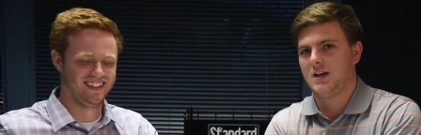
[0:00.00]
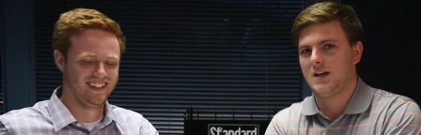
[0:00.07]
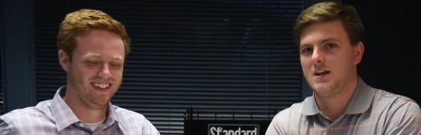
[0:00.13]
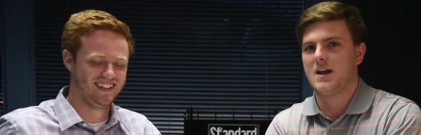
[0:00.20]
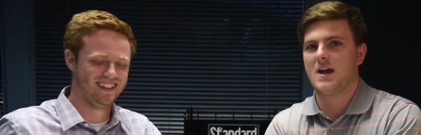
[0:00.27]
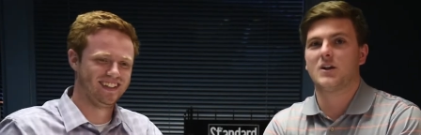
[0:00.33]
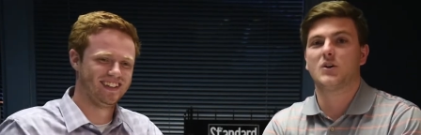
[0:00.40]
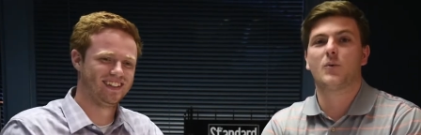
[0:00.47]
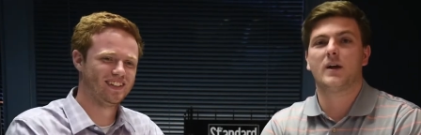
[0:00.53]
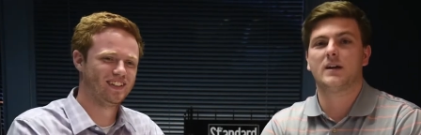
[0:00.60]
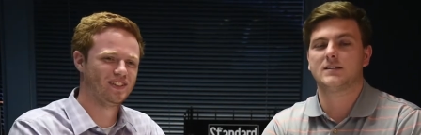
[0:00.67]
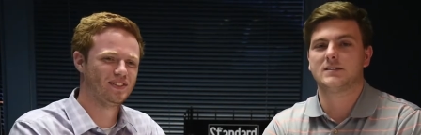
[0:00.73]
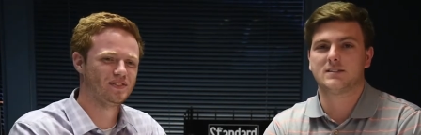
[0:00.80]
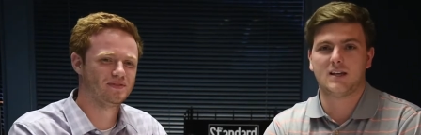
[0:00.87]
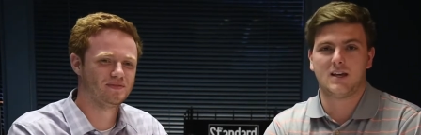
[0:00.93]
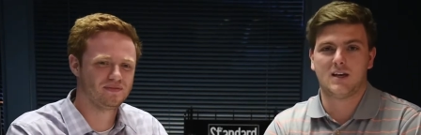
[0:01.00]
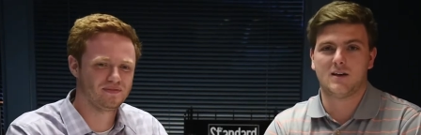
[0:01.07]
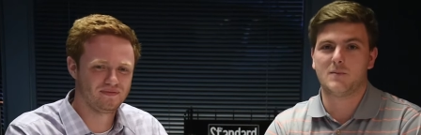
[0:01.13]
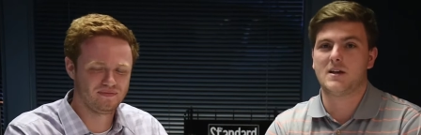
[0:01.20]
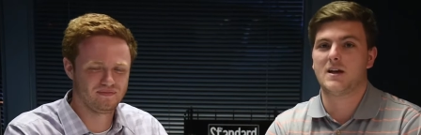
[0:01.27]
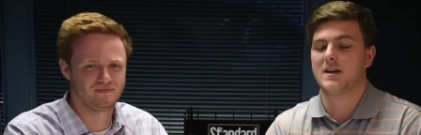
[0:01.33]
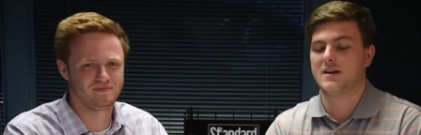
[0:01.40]
Speaker 1: He had a grand slam.
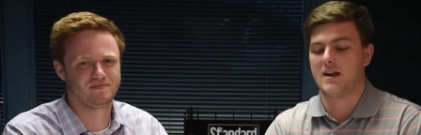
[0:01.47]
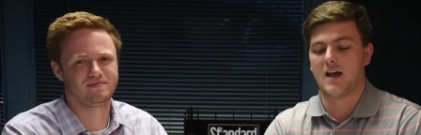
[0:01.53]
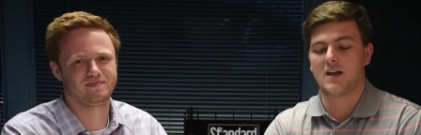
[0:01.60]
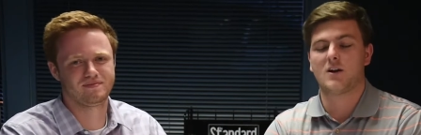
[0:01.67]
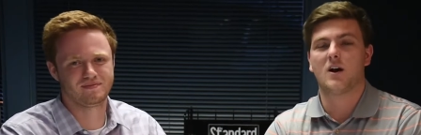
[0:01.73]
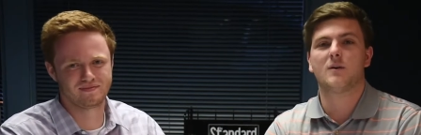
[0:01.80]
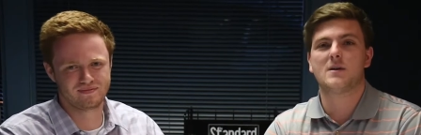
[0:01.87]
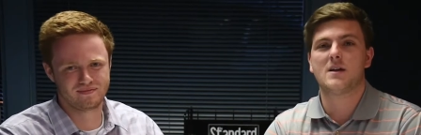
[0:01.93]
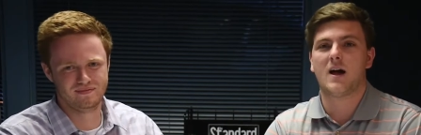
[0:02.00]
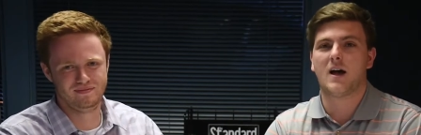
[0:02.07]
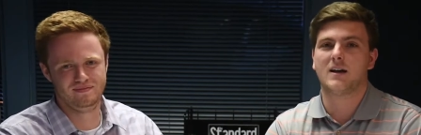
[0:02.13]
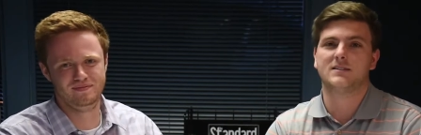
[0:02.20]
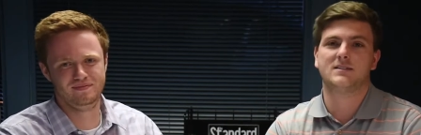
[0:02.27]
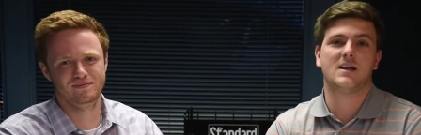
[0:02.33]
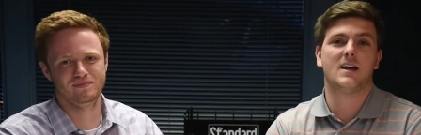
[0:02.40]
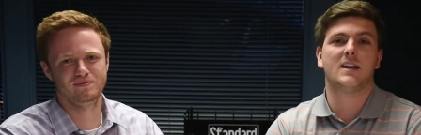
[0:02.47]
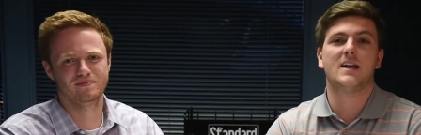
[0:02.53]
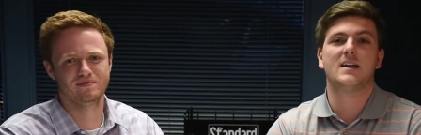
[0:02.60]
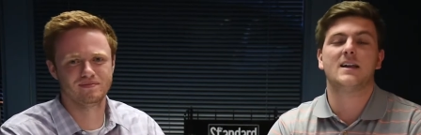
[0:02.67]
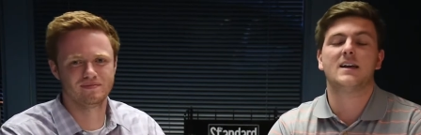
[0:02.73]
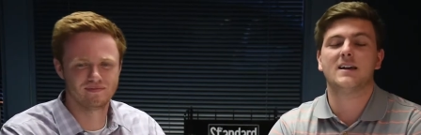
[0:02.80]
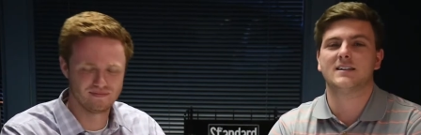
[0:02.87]
He had nine RBIs. He had
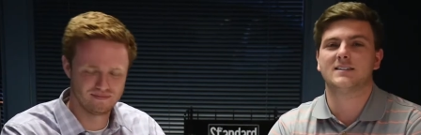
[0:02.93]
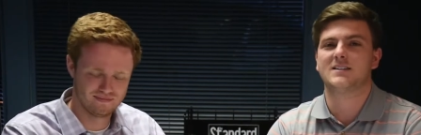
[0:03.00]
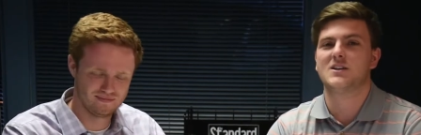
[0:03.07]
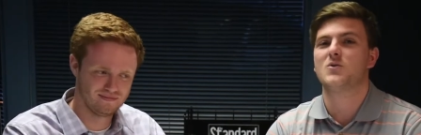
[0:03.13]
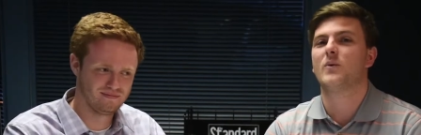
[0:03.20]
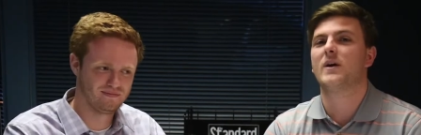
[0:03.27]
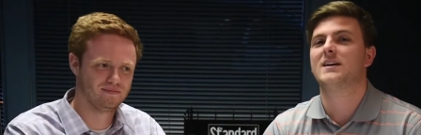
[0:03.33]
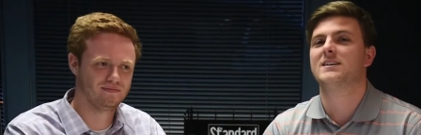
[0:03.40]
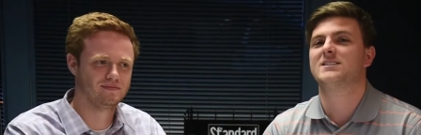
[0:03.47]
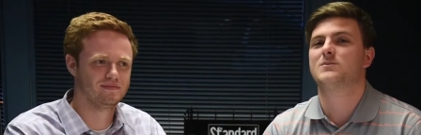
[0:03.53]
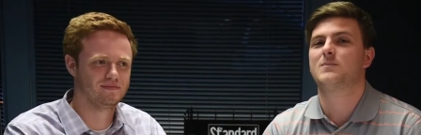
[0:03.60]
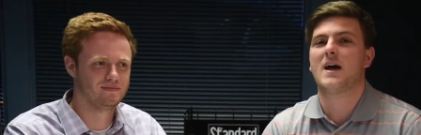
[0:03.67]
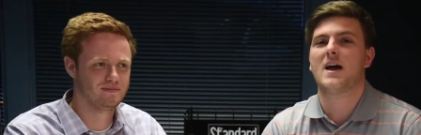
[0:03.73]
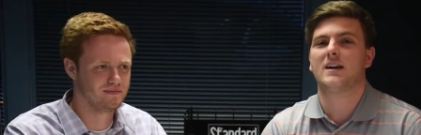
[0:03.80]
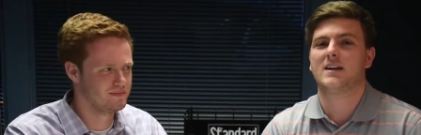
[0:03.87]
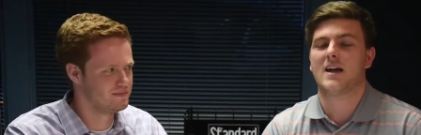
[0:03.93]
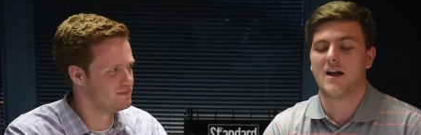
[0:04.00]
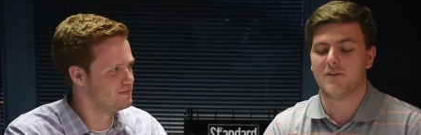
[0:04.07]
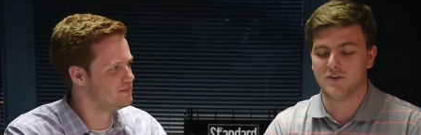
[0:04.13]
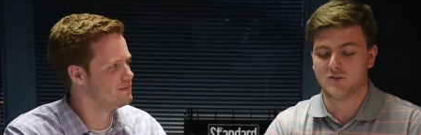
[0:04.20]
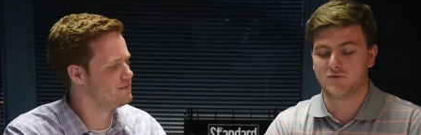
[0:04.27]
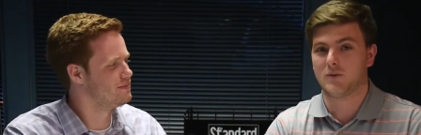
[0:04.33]
eight hits. He raised his batting
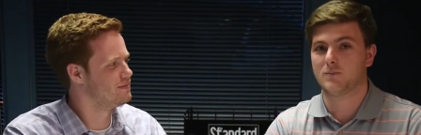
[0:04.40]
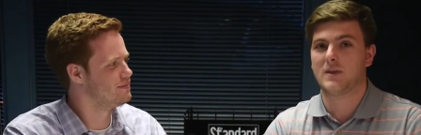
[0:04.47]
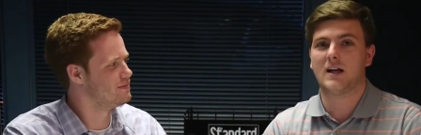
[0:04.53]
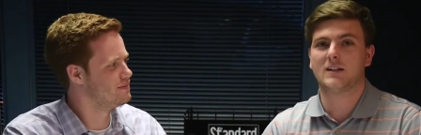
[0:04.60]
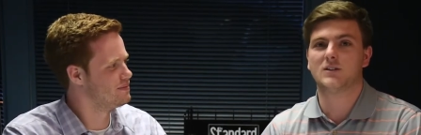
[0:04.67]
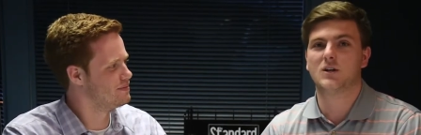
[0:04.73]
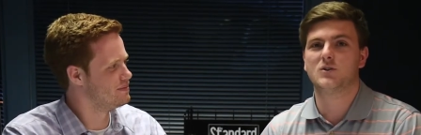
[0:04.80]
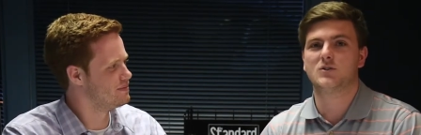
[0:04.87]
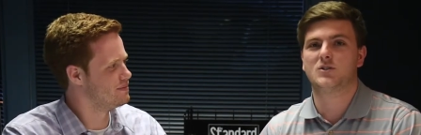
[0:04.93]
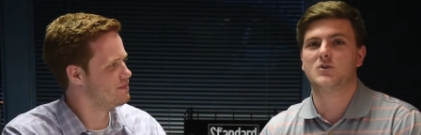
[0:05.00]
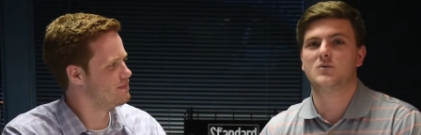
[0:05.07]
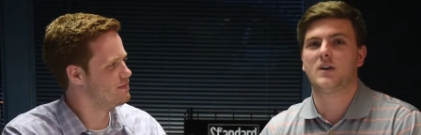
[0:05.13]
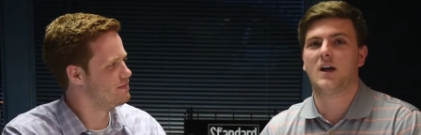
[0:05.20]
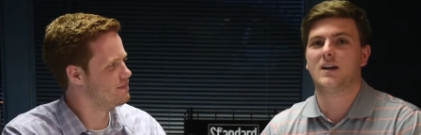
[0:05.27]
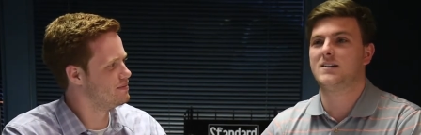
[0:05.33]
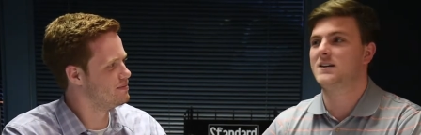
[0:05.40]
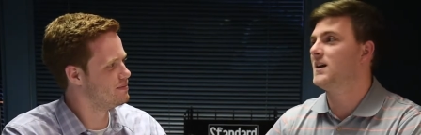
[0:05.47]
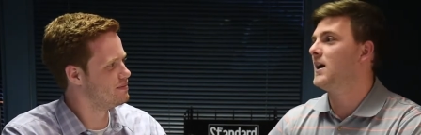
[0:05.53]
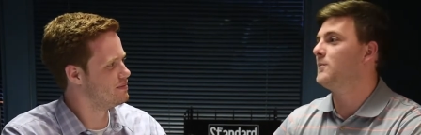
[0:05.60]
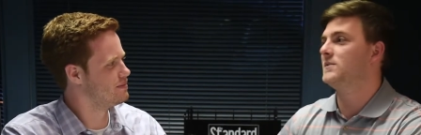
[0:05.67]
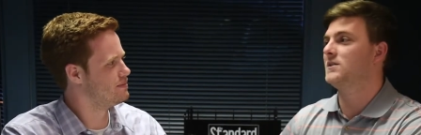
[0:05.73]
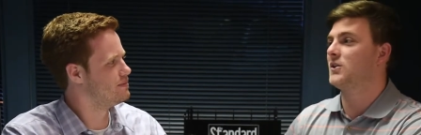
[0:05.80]
average from that low 290
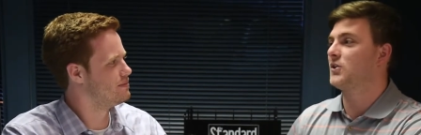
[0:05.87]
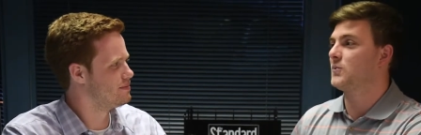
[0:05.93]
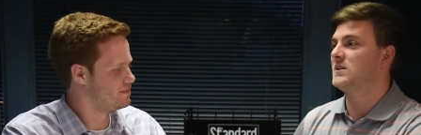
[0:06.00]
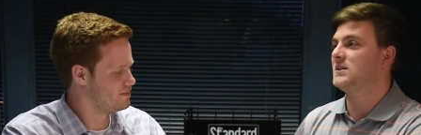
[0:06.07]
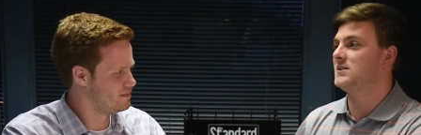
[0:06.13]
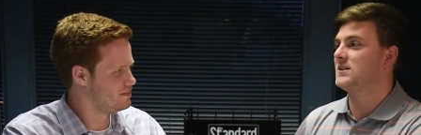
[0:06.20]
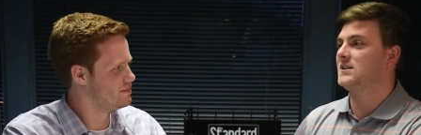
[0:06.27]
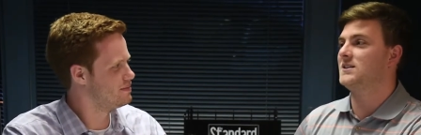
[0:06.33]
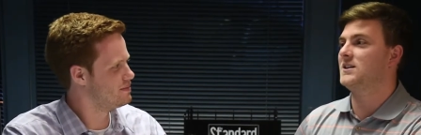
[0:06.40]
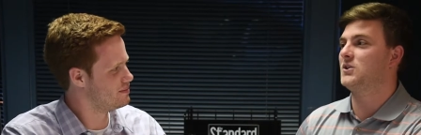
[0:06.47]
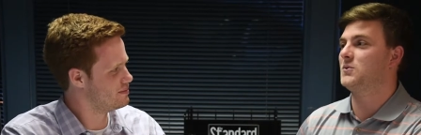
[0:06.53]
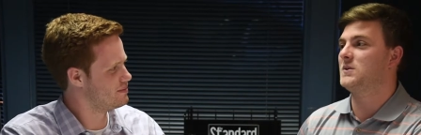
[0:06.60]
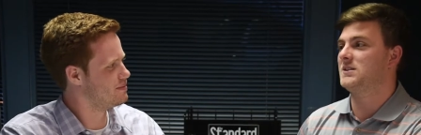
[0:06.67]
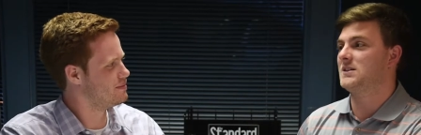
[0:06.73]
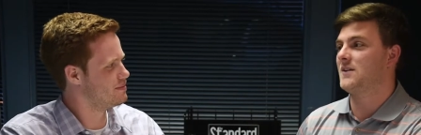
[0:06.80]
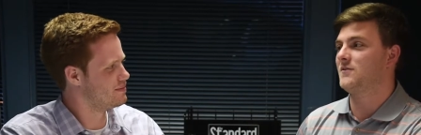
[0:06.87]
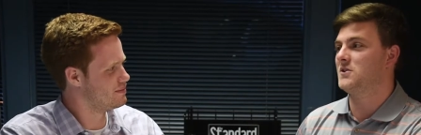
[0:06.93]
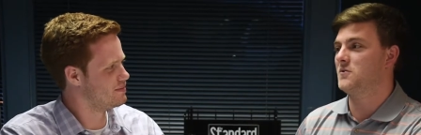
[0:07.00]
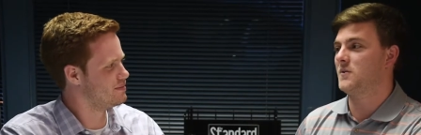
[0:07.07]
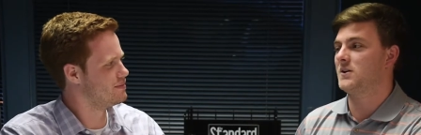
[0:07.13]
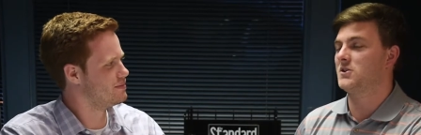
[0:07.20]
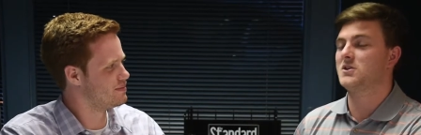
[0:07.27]
up in the 360, 370
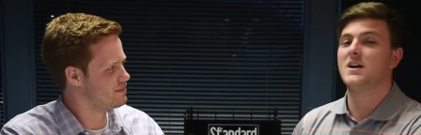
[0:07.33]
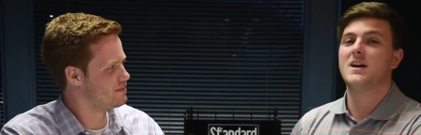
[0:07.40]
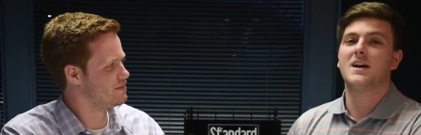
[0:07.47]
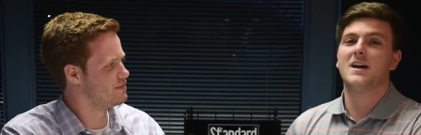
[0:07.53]
range.